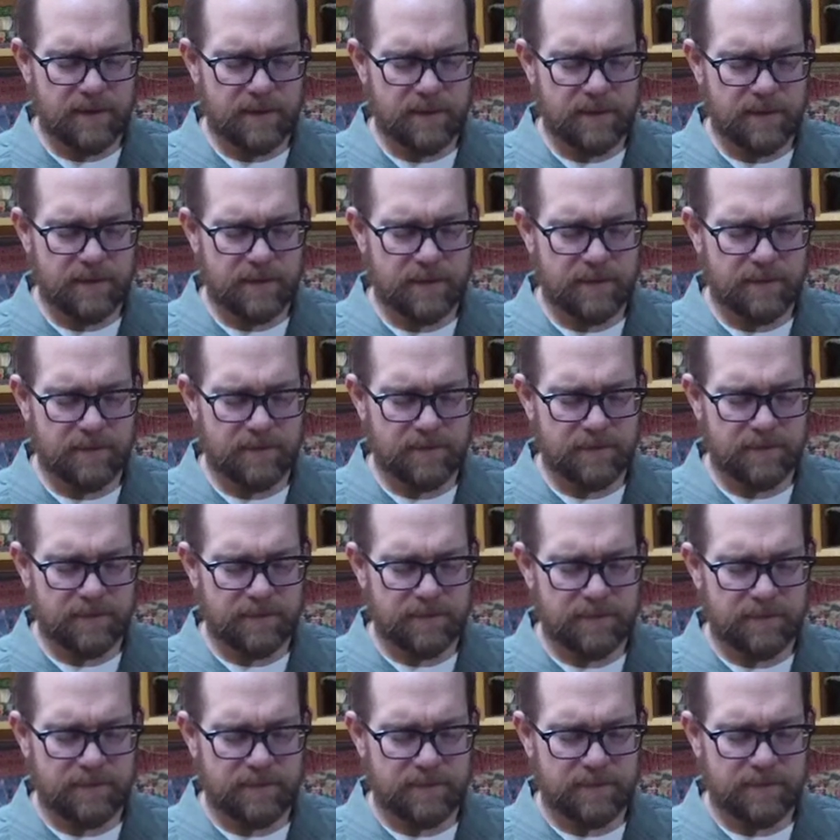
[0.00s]

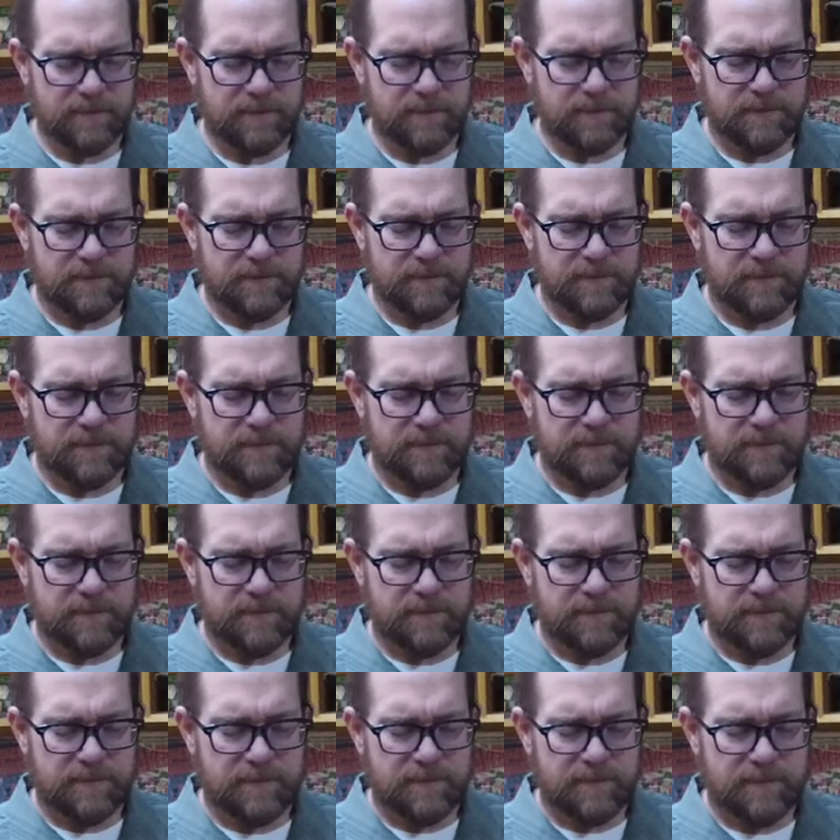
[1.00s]

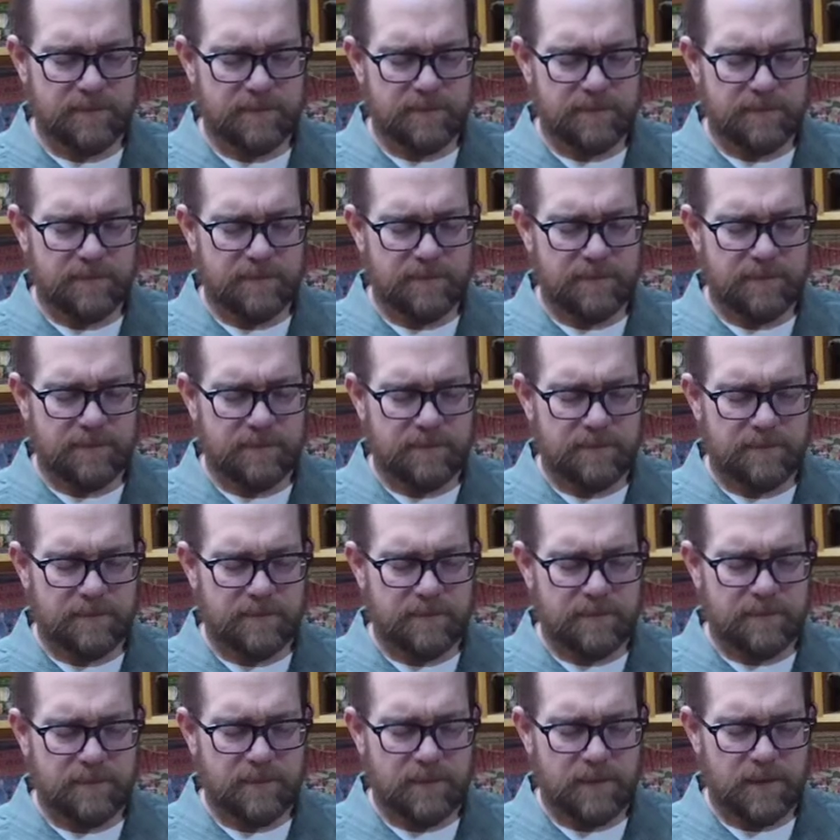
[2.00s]

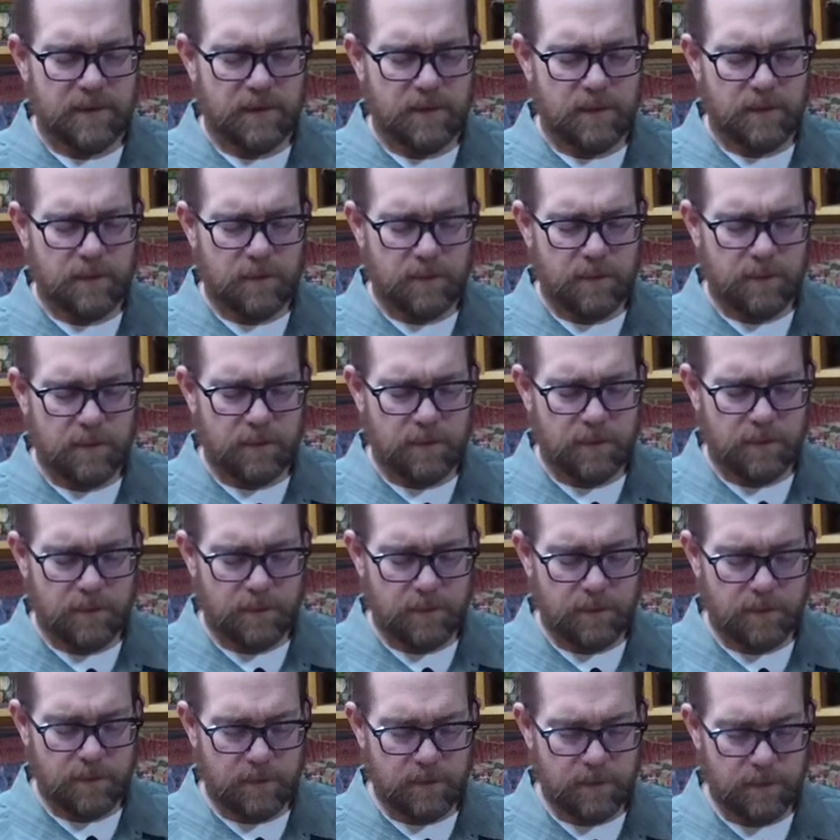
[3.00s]

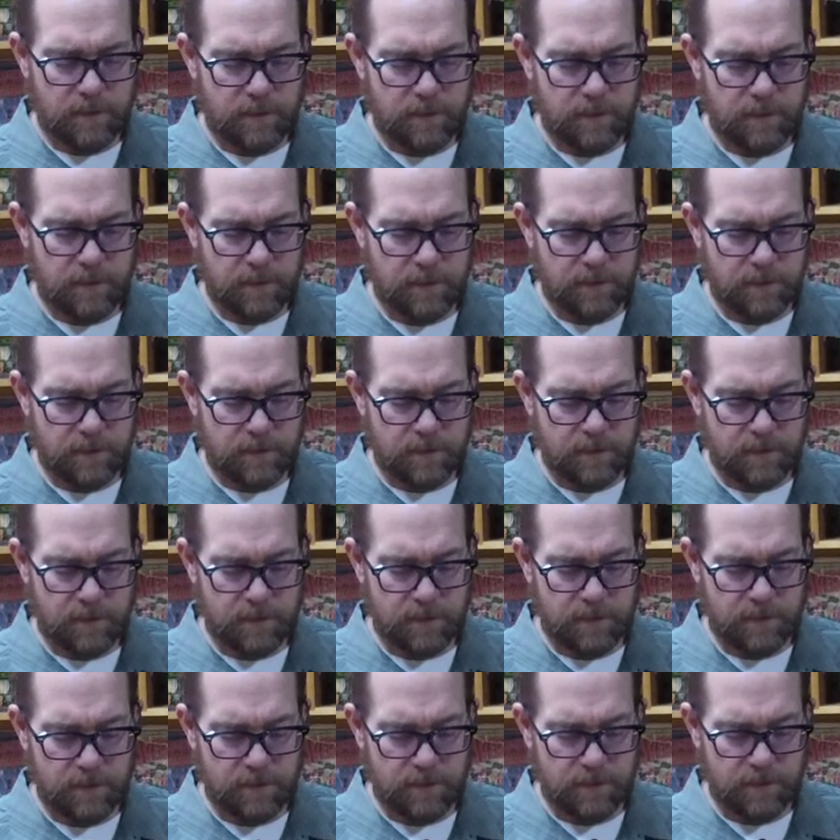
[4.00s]

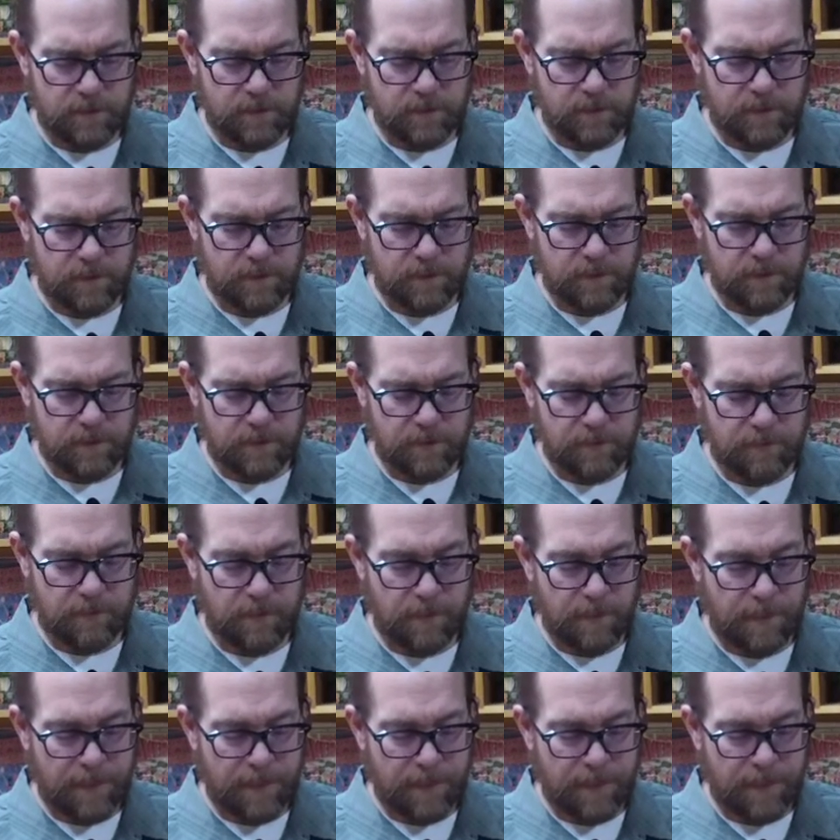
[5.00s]
[no speech]